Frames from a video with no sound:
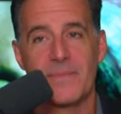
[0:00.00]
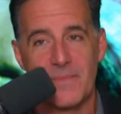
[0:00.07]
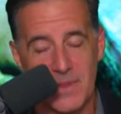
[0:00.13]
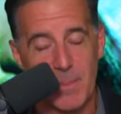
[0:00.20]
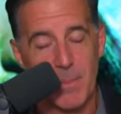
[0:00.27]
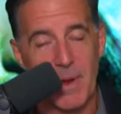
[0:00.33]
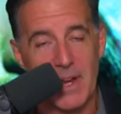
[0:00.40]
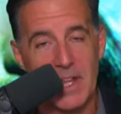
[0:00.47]

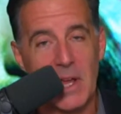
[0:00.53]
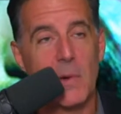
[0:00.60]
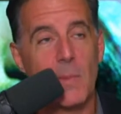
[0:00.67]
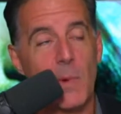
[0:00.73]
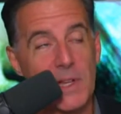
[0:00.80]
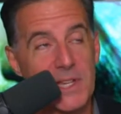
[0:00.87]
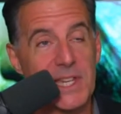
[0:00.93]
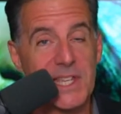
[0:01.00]
Depending on
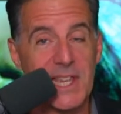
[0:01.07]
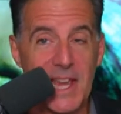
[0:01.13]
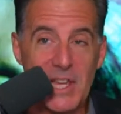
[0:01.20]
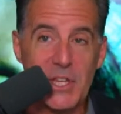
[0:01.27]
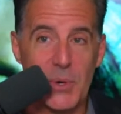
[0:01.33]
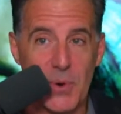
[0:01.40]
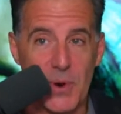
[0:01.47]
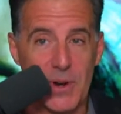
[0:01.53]
what
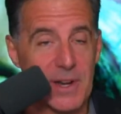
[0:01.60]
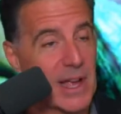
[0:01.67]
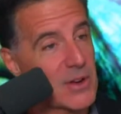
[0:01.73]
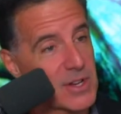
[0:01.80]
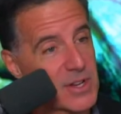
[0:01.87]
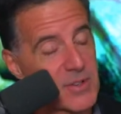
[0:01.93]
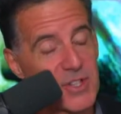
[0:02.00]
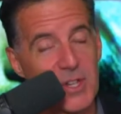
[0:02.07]
state you are now,
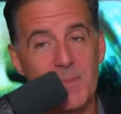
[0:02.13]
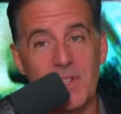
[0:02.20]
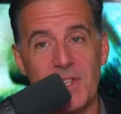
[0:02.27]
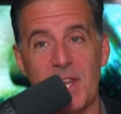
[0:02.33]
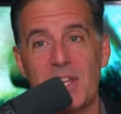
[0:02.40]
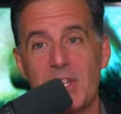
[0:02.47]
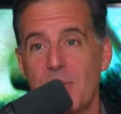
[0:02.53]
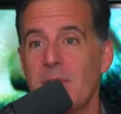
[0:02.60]
because some
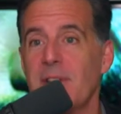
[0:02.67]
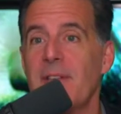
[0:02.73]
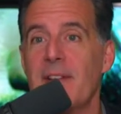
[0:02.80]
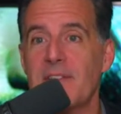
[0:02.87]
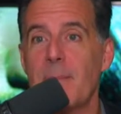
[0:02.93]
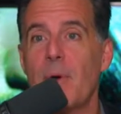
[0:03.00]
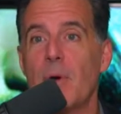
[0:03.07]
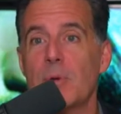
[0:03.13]
states you don't even have
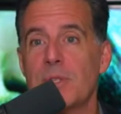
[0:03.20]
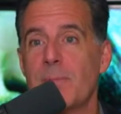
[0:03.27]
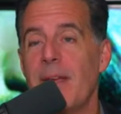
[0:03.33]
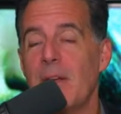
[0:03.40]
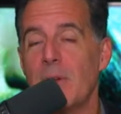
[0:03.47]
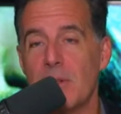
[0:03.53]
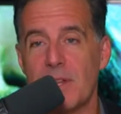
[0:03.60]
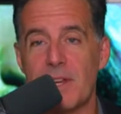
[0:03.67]
to post
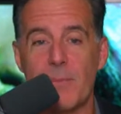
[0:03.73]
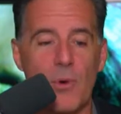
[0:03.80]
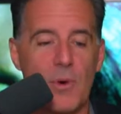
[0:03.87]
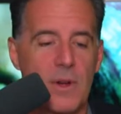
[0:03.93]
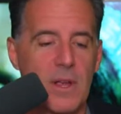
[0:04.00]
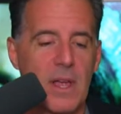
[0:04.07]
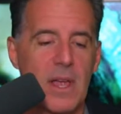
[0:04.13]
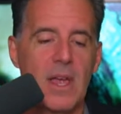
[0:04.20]
bail anymore.